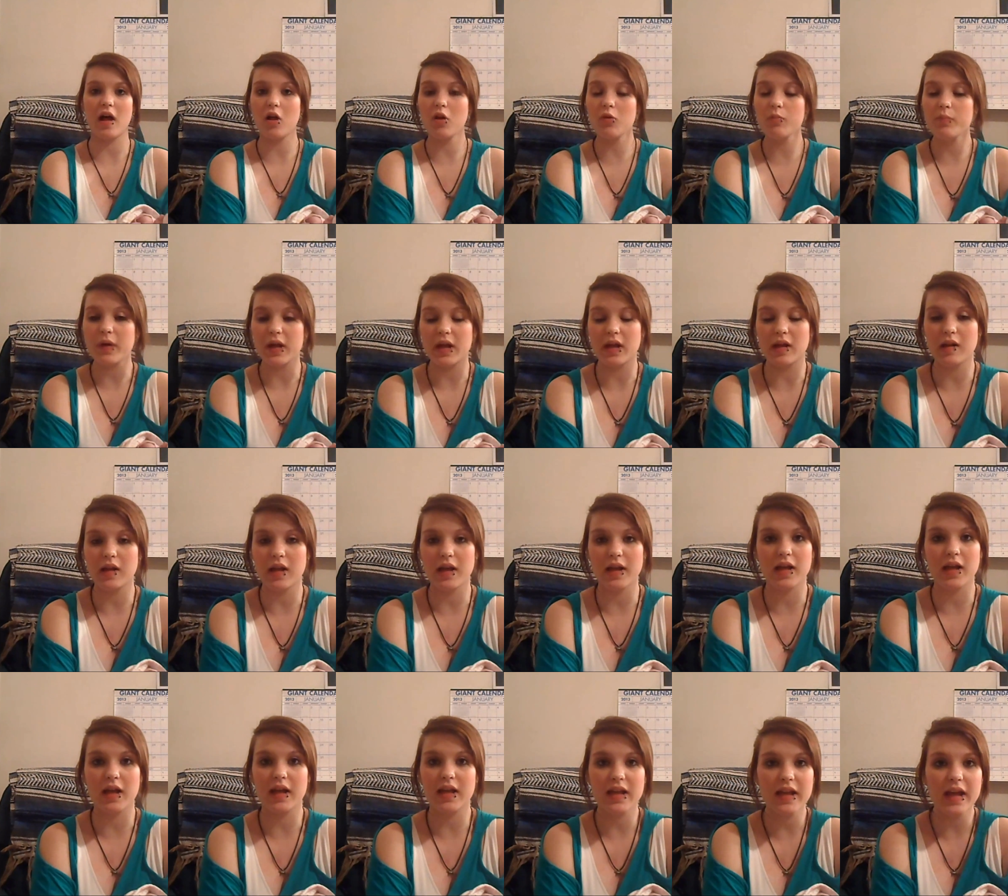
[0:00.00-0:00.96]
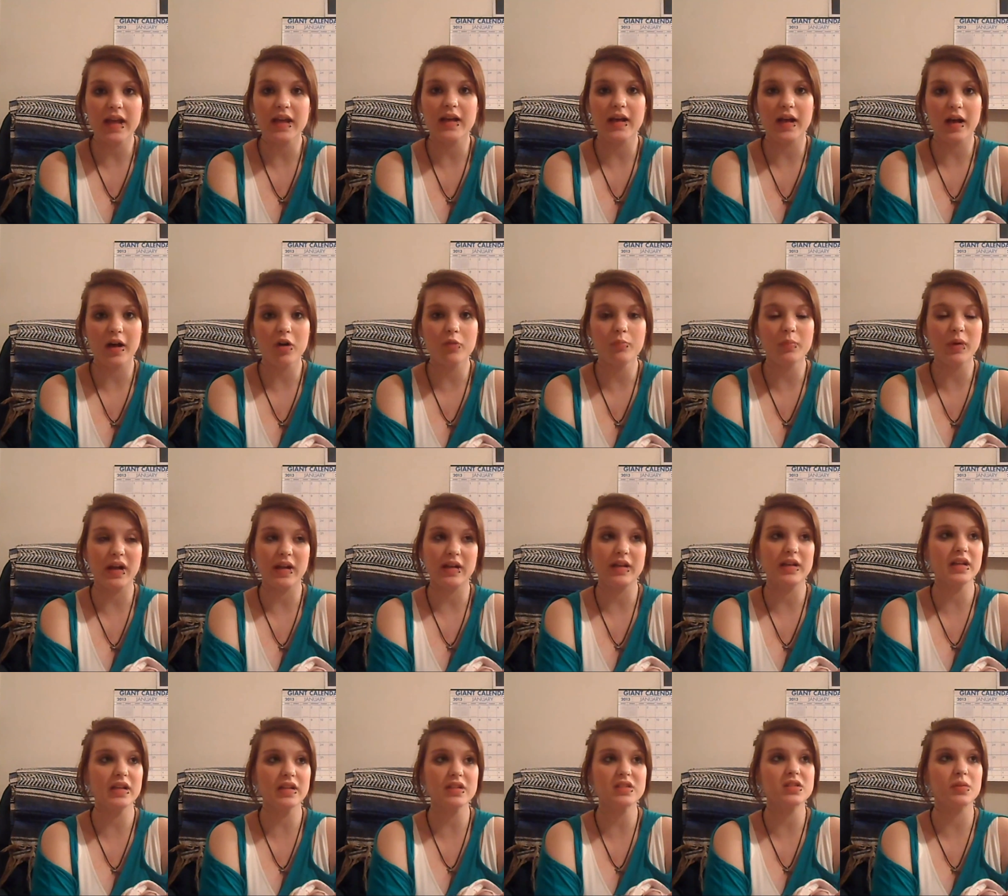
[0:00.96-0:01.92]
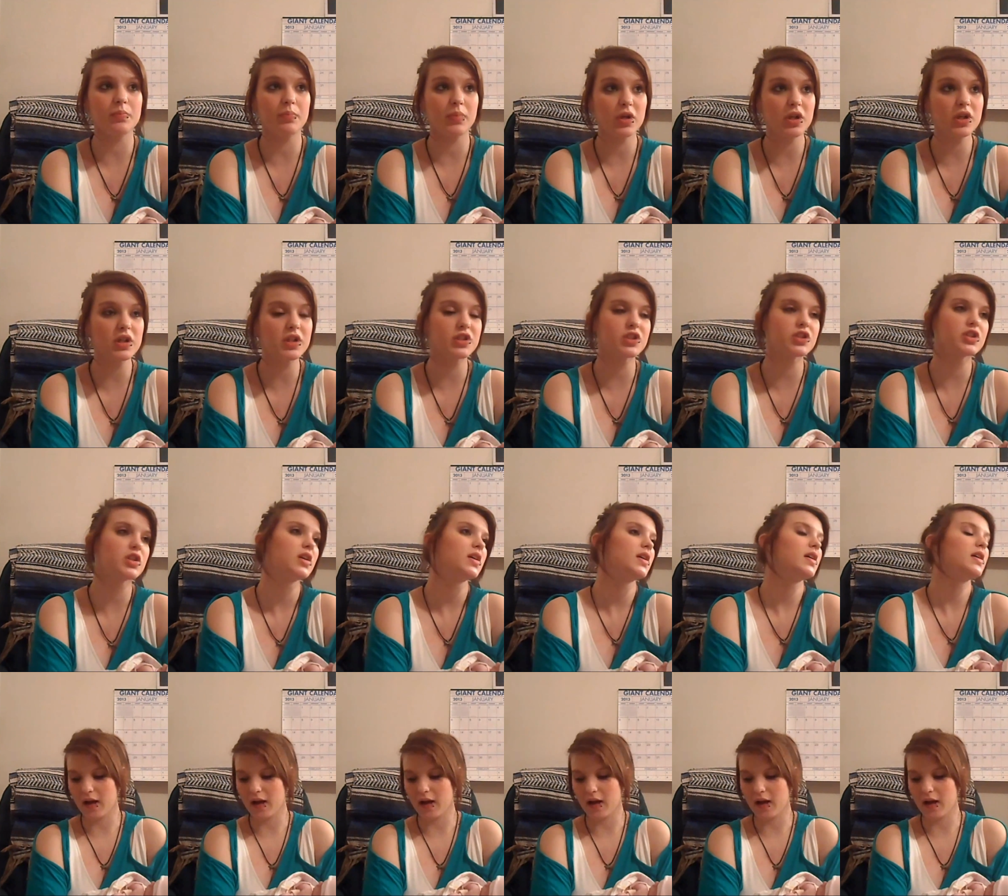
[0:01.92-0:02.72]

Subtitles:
help it, like, I can't help, I need to push.